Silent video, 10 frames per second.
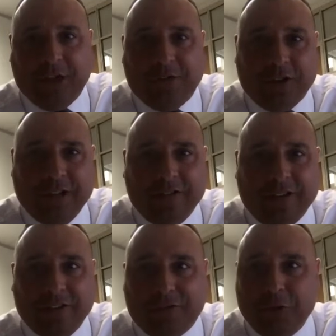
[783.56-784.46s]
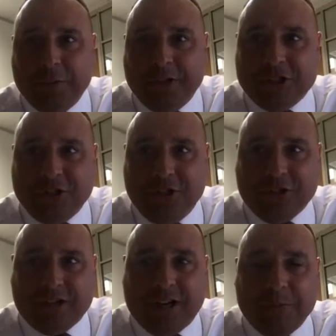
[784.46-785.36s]
you for giving a few minutes of your
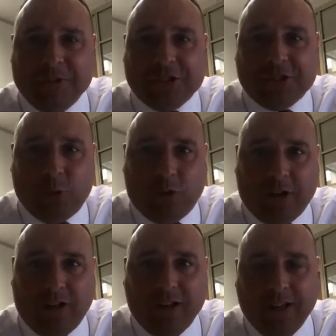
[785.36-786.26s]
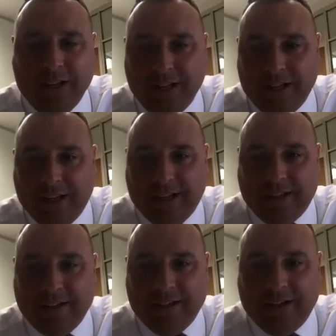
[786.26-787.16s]
time this morning.
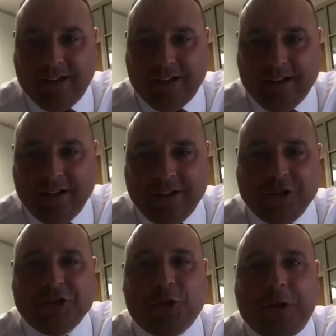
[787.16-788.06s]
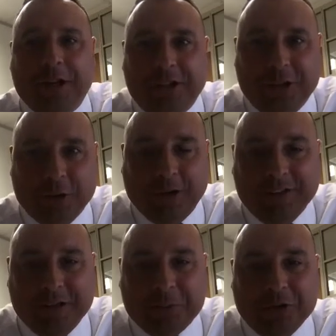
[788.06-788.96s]
And it is greatly,
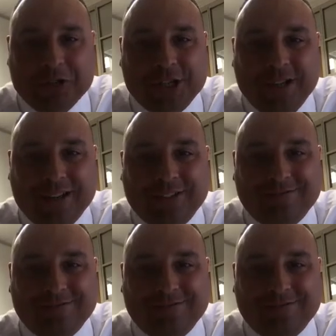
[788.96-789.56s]
greatly appreciated.